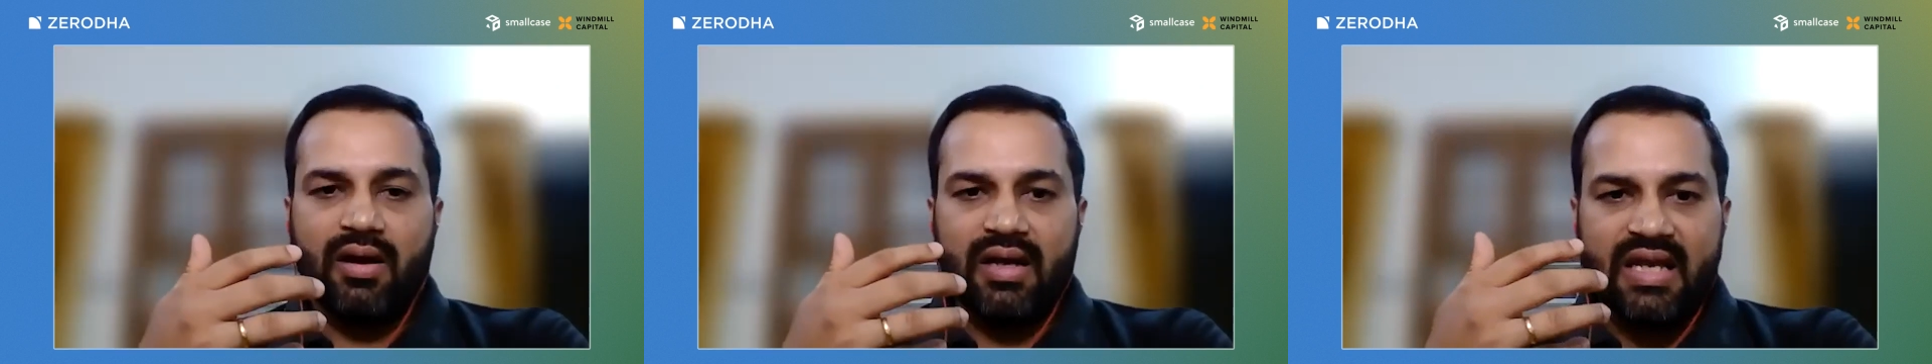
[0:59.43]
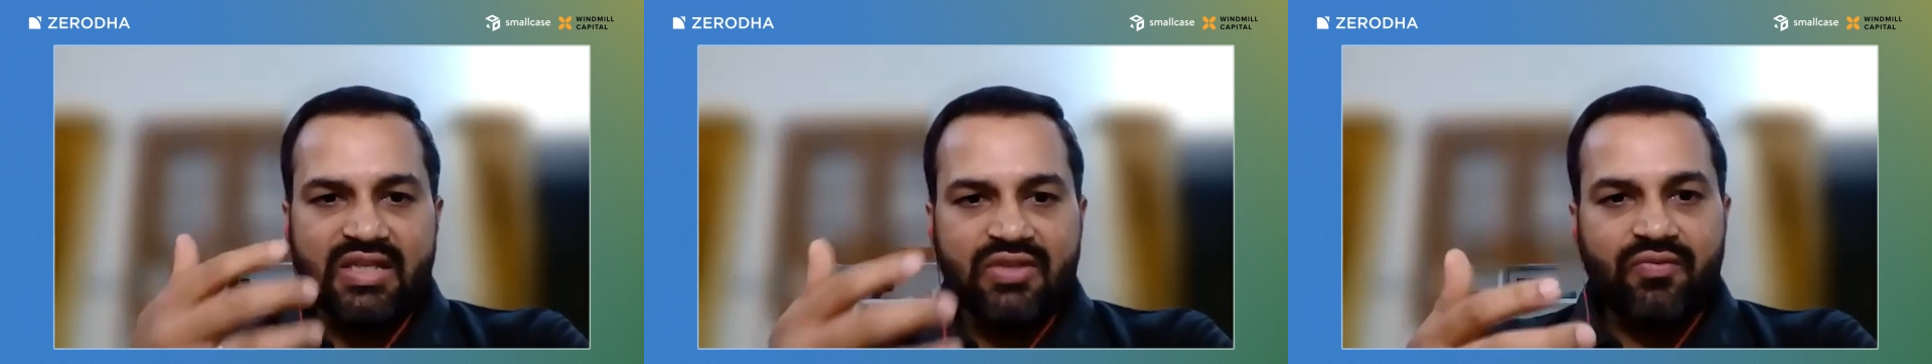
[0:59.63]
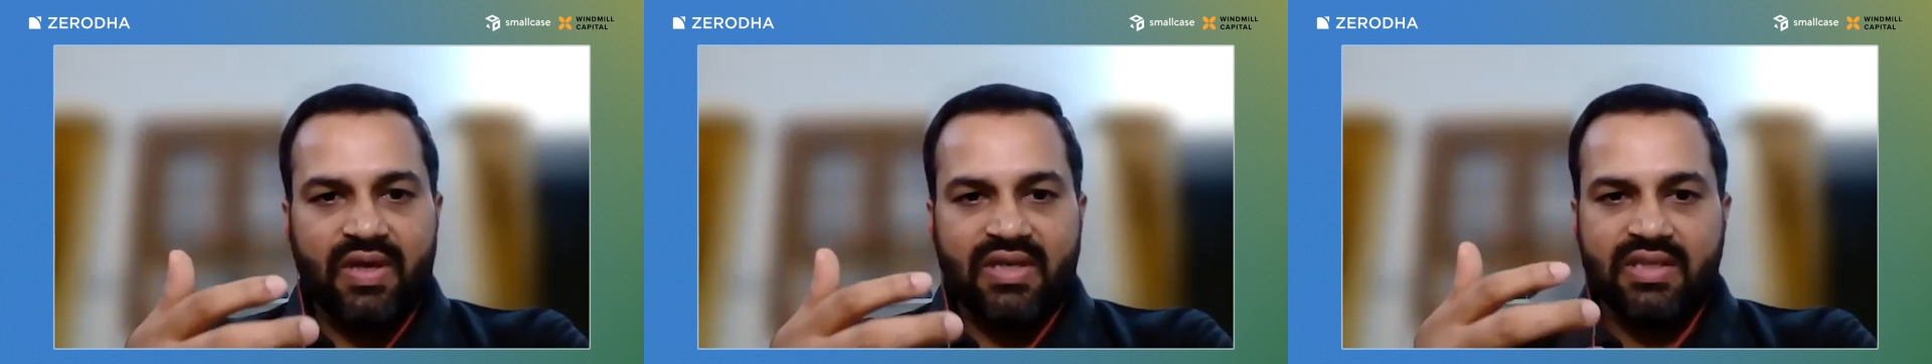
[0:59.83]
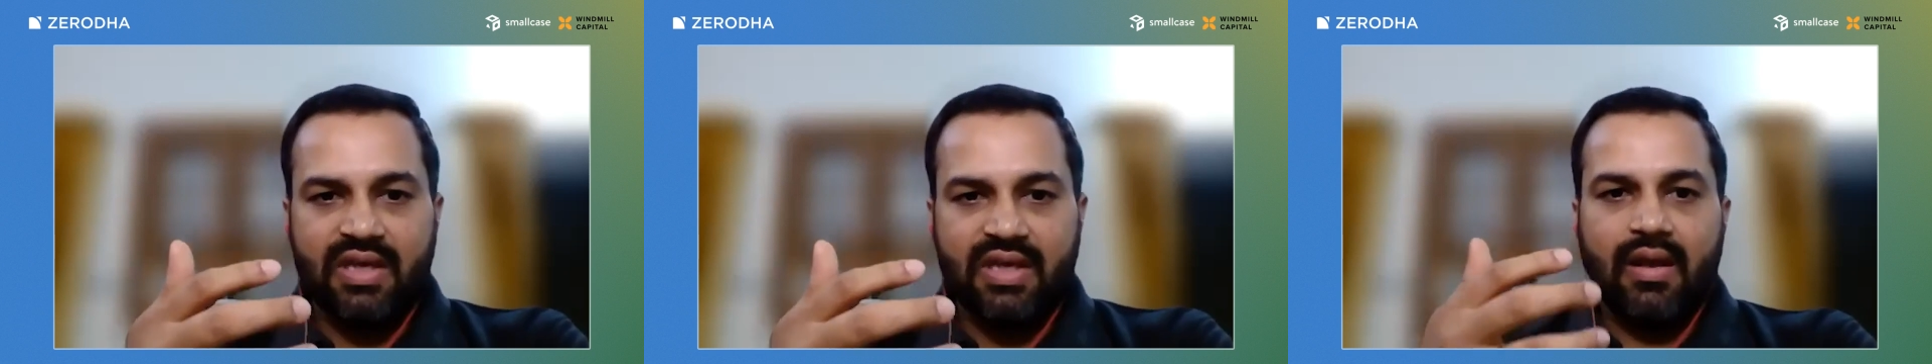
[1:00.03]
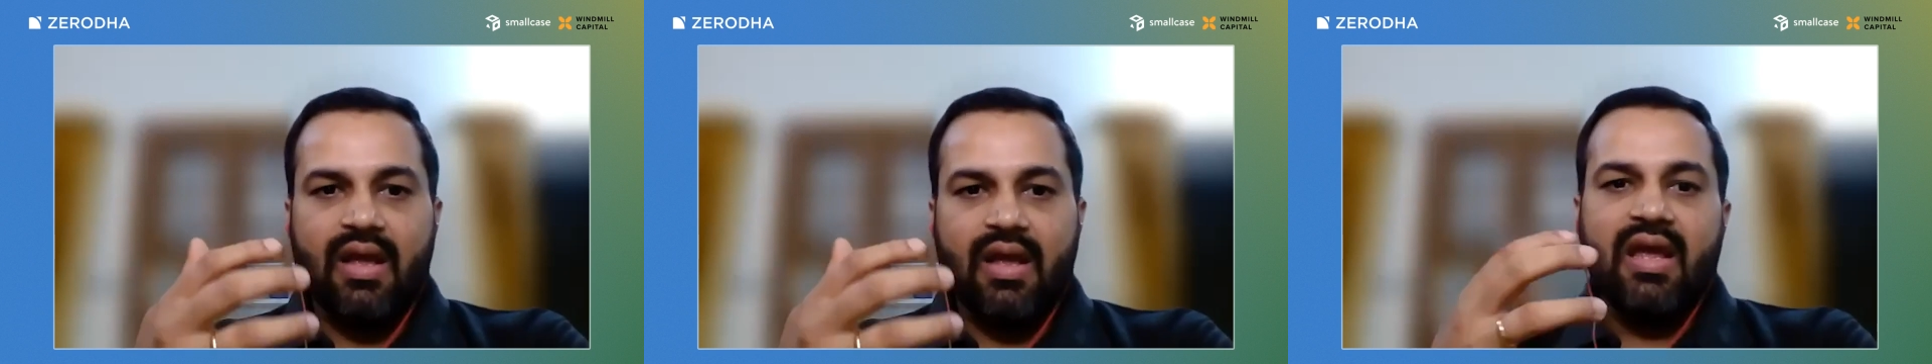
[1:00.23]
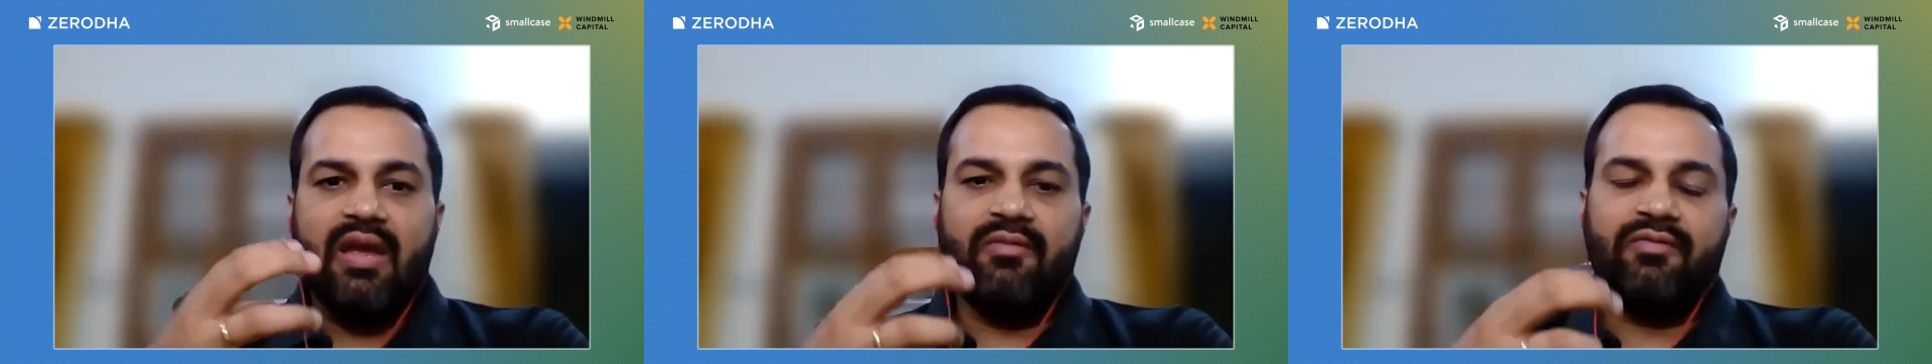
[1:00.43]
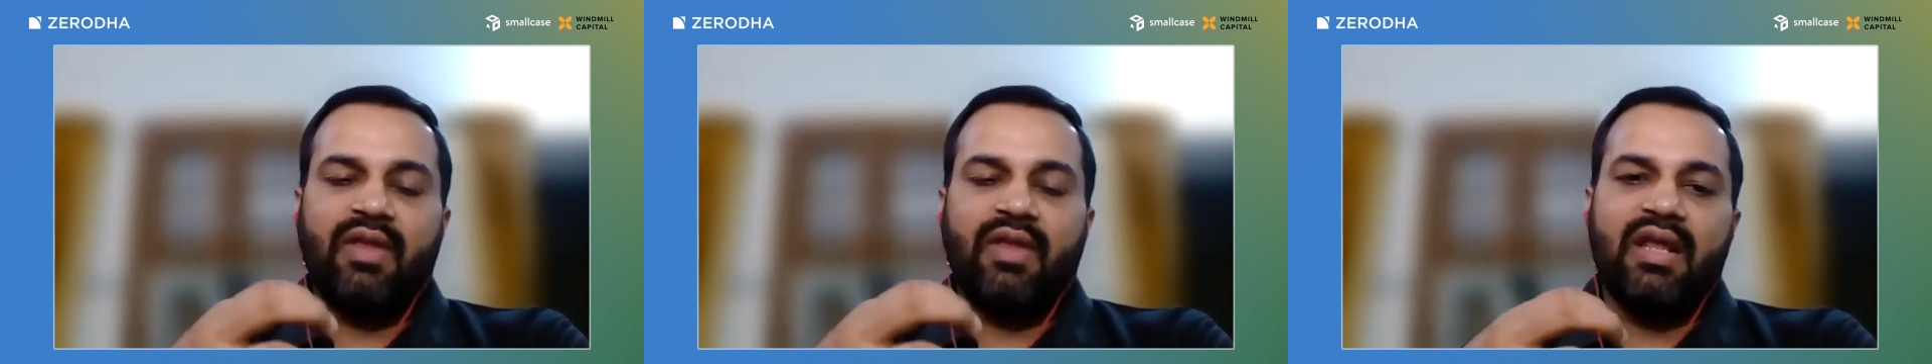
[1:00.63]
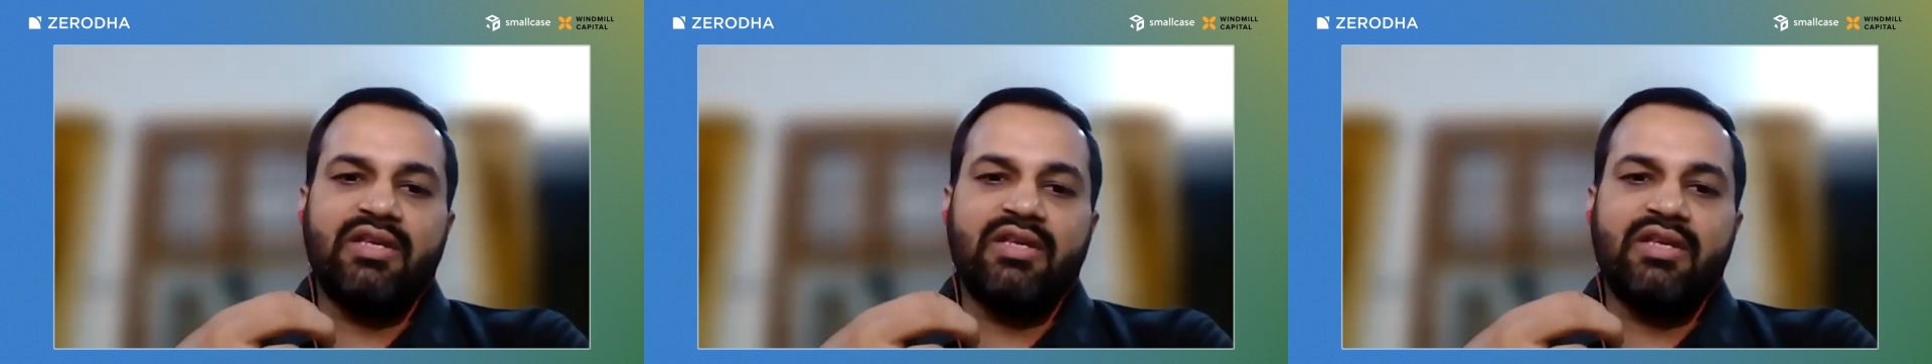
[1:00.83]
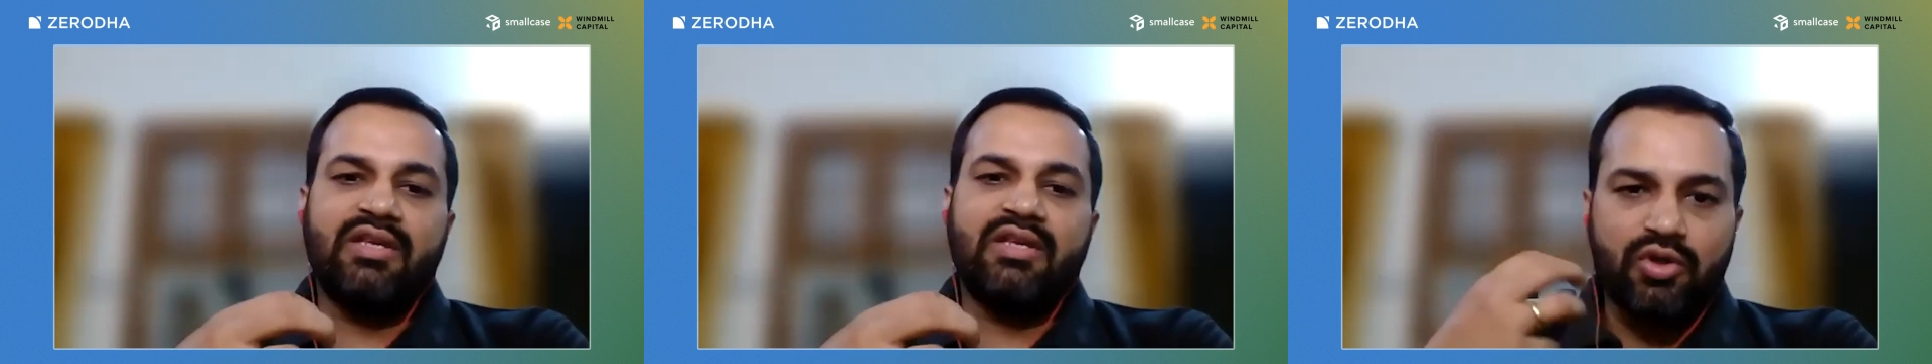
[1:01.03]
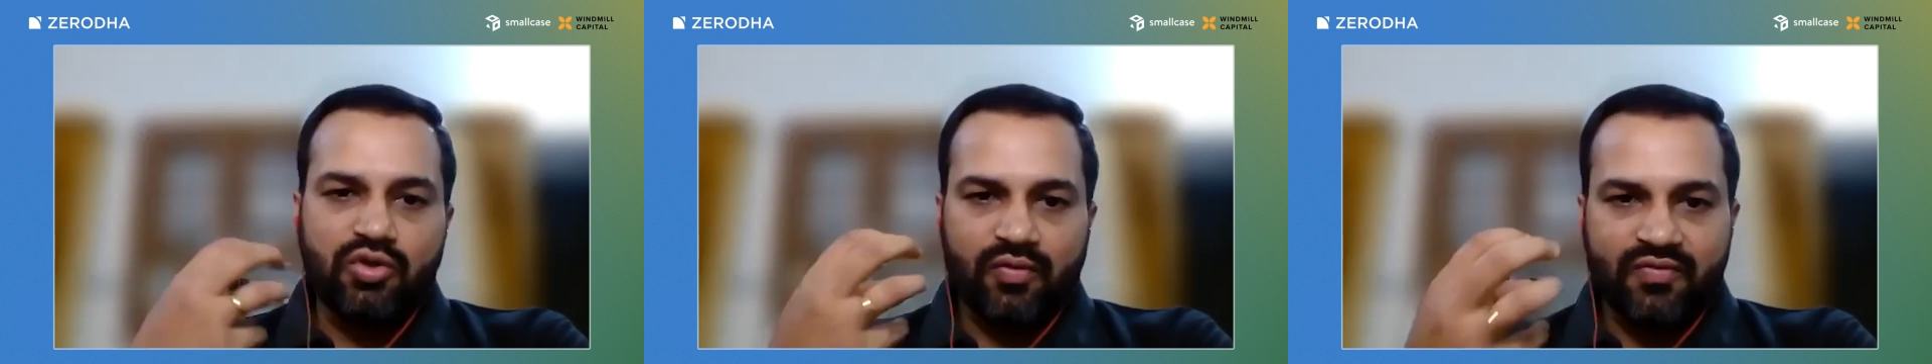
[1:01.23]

is facing. If there is too much of